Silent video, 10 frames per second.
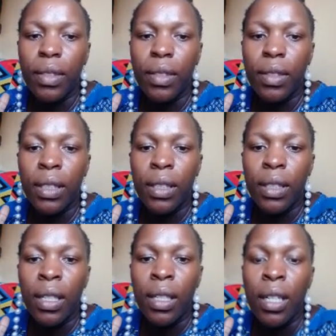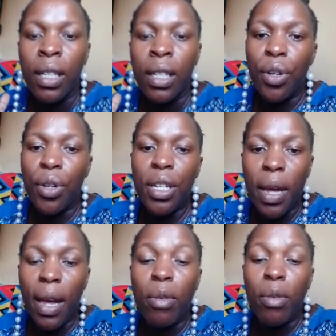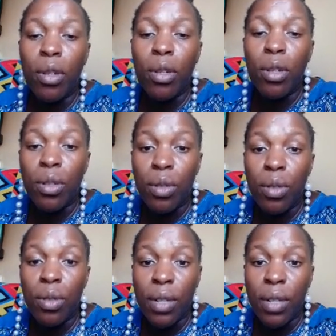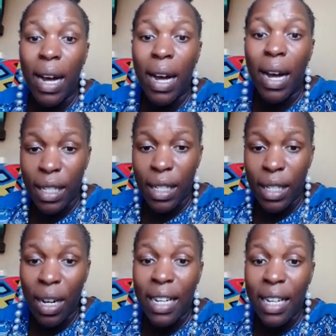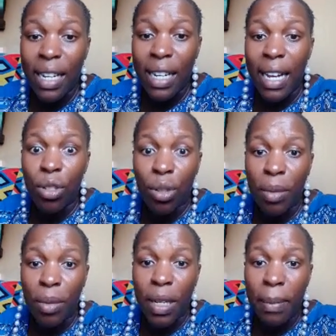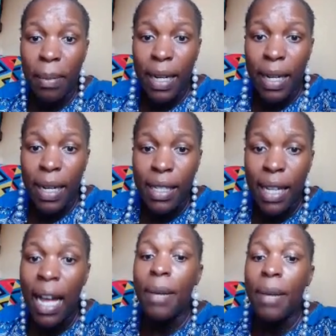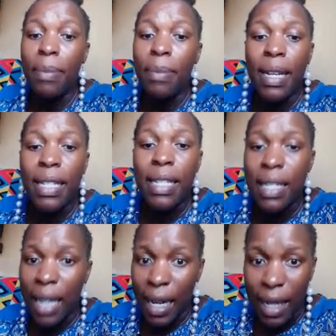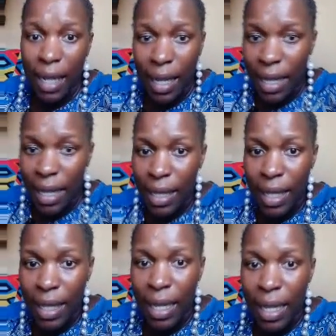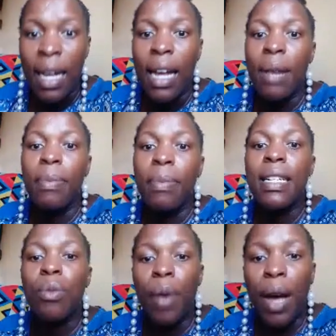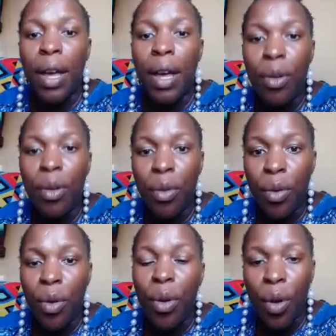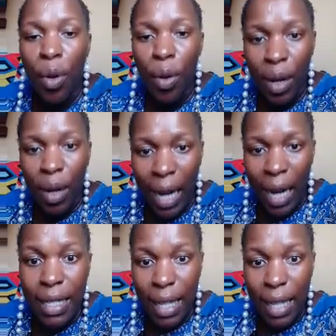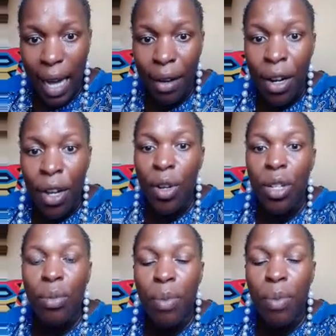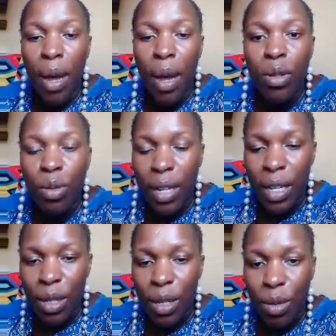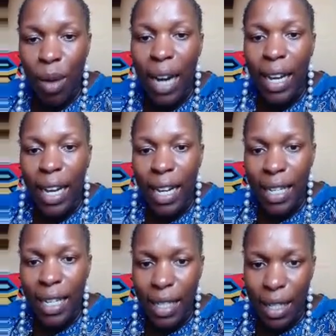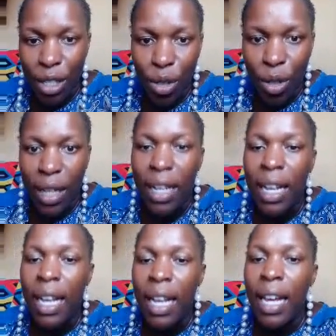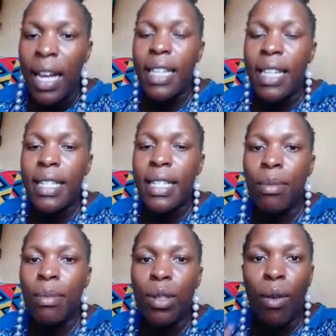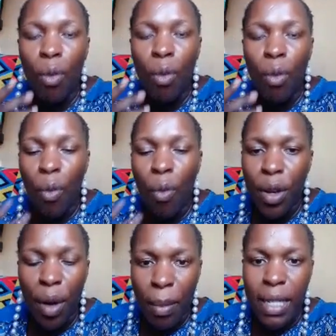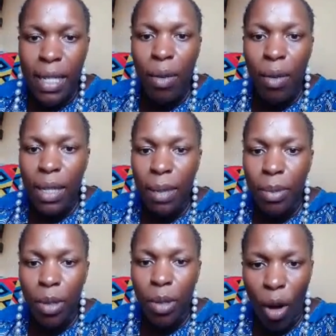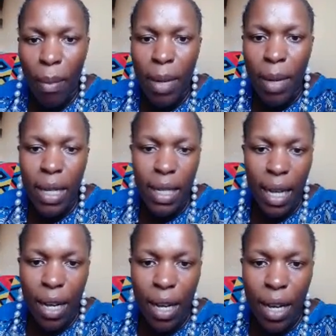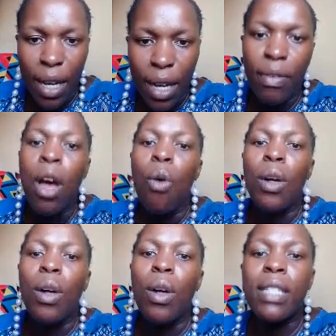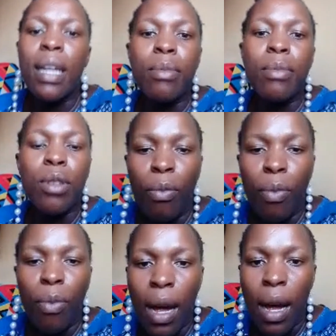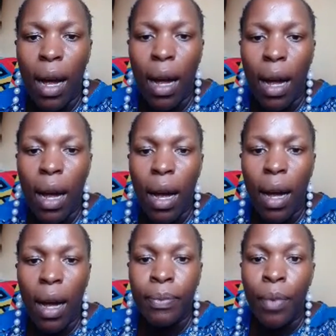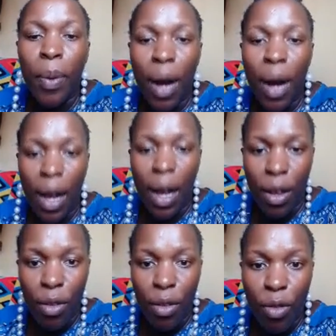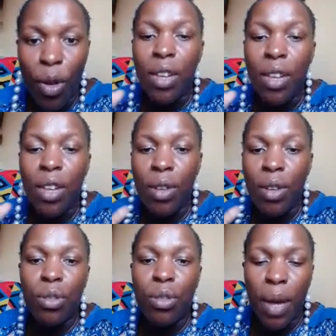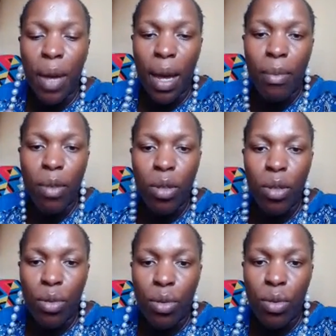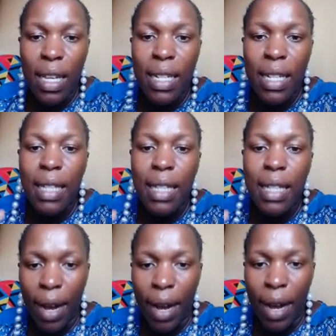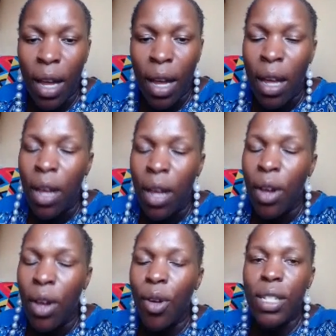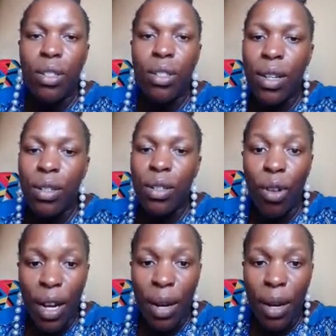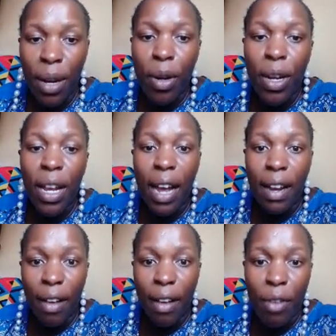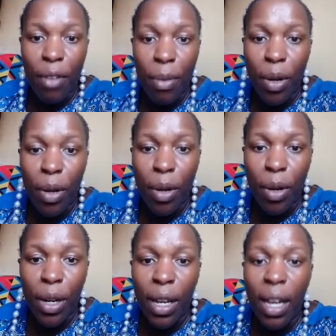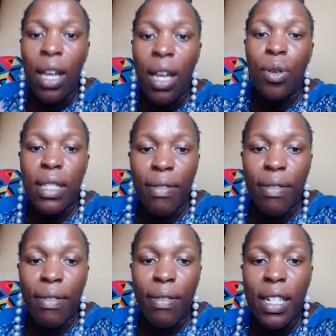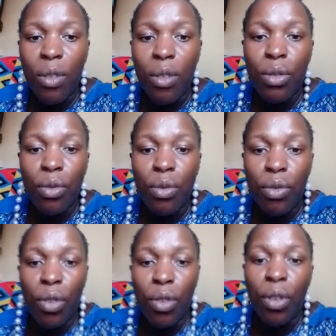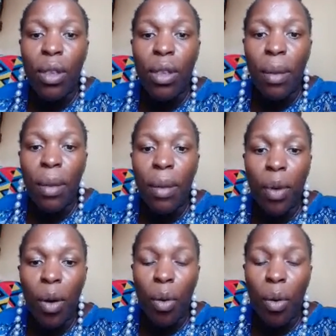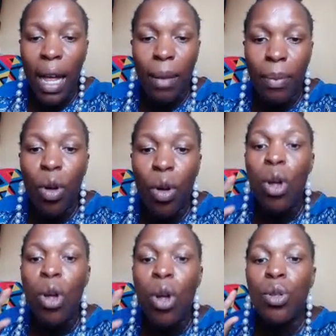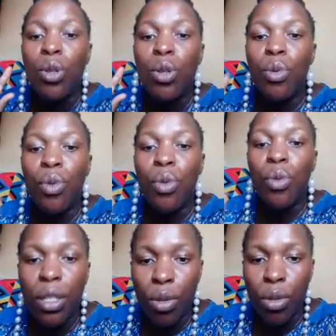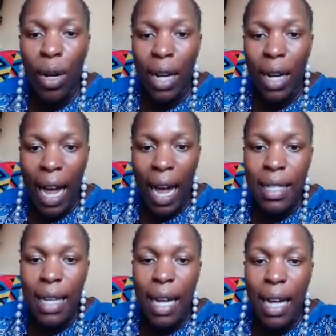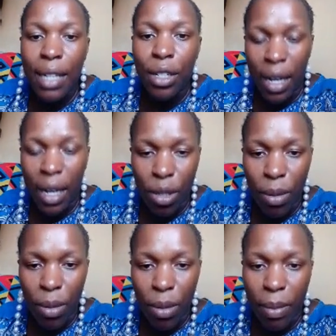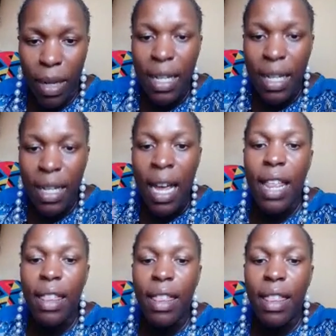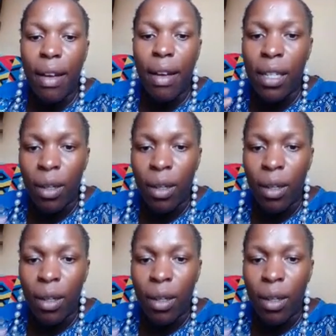You need to be able to network intentionally as a social media manager in places like LinkedIn, in places where you know your clients are. You need to be able to network intentionally in terms of when you are commenting, what types of comment are you leaving, what types of people are you following. You need to be able to do this the right way. You just don't want to follow anybody and everybody. You definitely want to follow the people who will help you to reach to your clients and your customers in the right way.